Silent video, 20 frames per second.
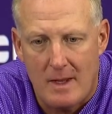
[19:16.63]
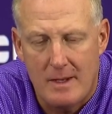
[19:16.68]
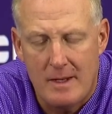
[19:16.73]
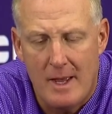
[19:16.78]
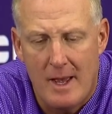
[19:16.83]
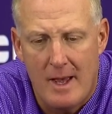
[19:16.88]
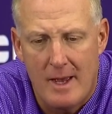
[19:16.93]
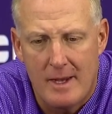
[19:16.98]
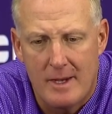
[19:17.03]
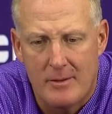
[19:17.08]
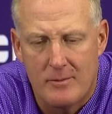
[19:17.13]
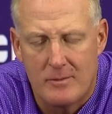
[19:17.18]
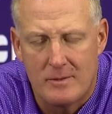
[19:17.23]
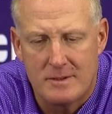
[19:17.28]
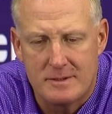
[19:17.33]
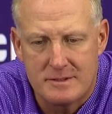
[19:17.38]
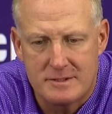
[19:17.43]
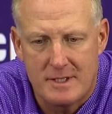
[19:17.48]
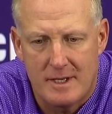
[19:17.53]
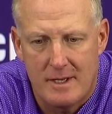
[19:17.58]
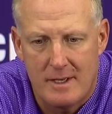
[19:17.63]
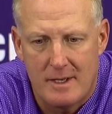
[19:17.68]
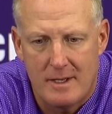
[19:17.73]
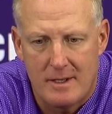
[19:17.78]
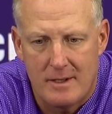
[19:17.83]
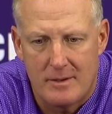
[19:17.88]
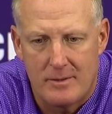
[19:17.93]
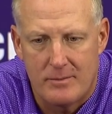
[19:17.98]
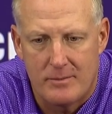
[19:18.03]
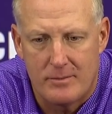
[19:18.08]
Yeah, it was
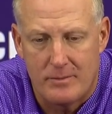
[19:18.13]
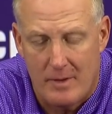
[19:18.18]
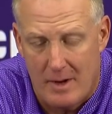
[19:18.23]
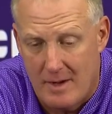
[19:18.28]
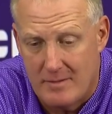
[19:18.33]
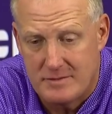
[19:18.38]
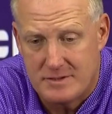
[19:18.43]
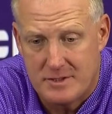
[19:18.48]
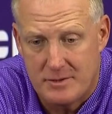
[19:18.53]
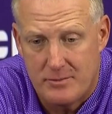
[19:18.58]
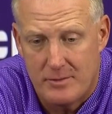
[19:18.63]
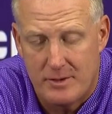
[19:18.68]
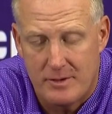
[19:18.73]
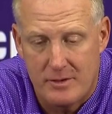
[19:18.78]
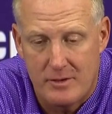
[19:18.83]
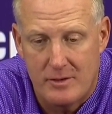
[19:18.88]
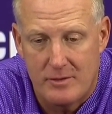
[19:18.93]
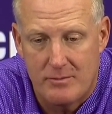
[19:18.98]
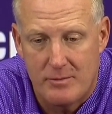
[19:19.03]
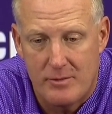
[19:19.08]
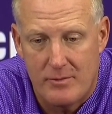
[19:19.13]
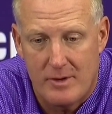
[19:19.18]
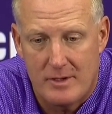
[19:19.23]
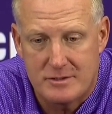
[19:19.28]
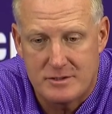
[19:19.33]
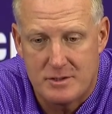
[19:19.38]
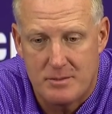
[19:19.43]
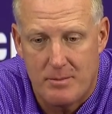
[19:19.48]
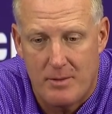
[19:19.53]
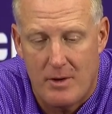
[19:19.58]
uh, obviously really good. We
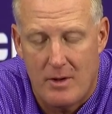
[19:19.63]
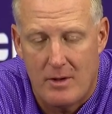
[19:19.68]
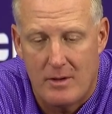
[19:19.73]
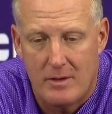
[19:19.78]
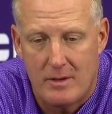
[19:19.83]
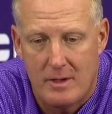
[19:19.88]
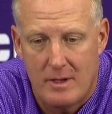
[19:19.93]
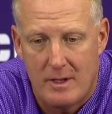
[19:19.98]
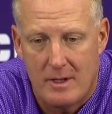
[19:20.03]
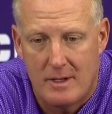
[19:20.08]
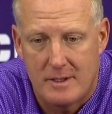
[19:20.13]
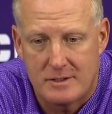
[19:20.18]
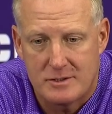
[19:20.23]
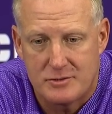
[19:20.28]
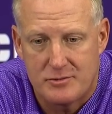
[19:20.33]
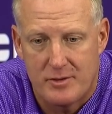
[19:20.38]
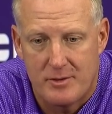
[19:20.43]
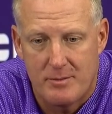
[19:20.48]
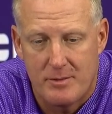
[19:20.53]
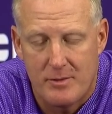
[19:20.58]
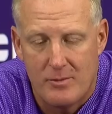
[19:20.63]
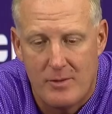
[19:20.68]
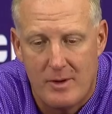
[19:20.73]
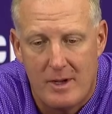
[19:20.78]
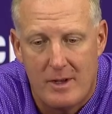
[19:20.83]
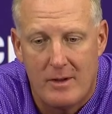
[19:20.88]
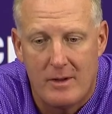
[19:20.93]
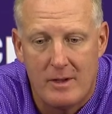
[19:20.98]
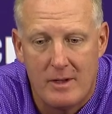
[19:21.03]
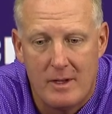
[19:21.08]
rushed the ball uh, extremely
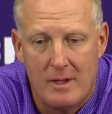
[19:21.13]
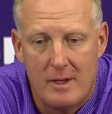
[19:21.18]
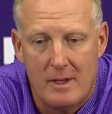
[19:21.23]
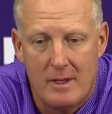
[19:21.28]
well.